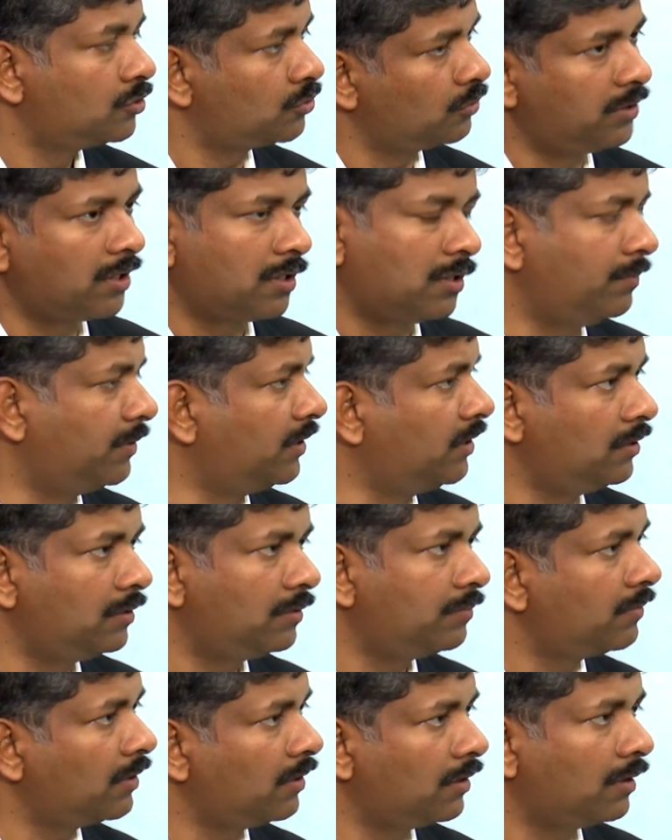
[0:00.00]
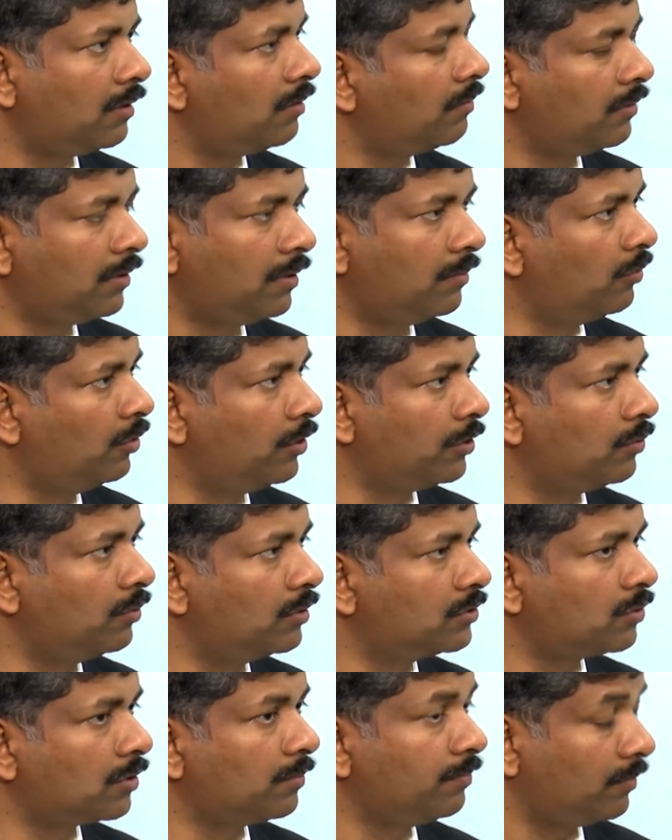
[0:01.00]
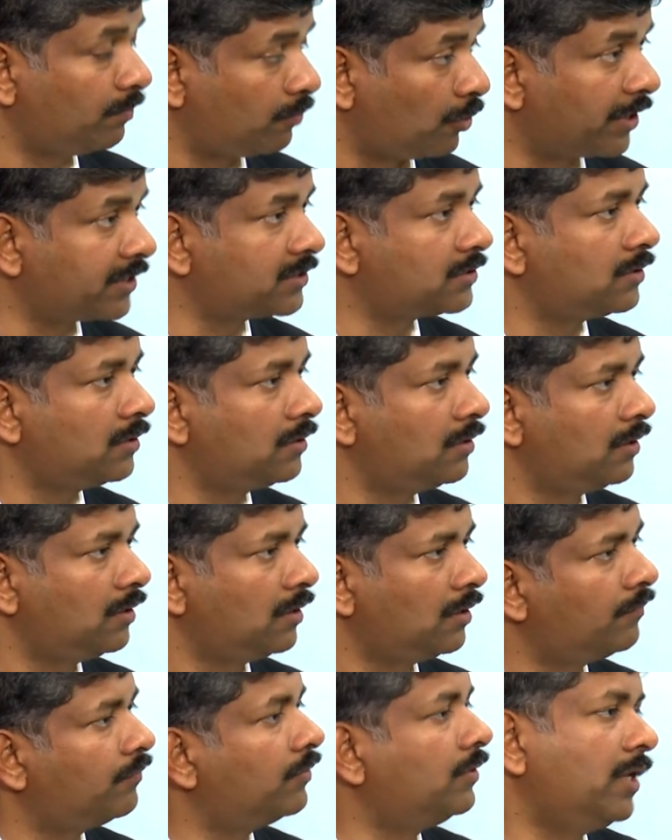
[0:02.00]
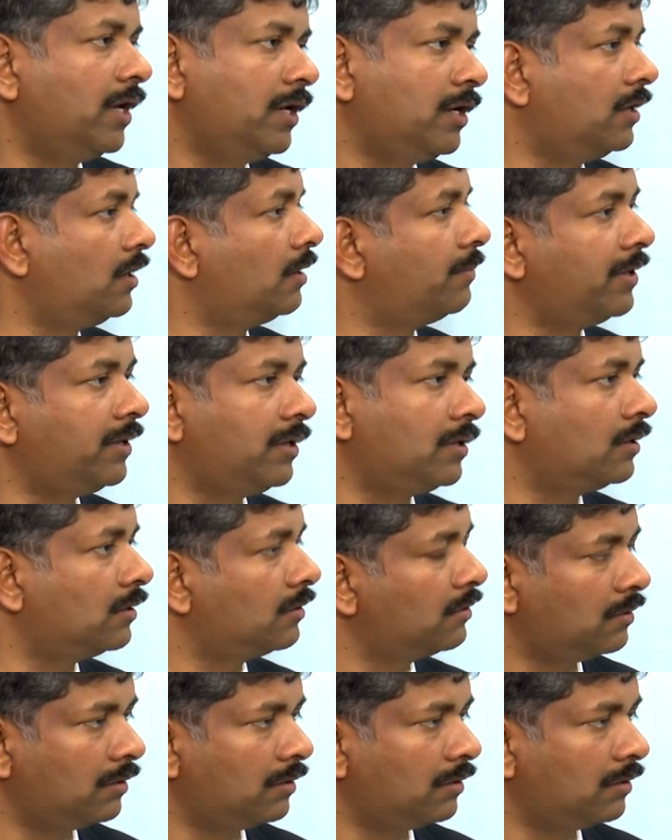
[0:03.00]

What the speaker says: So, there are many molecules or products to the antidiabetic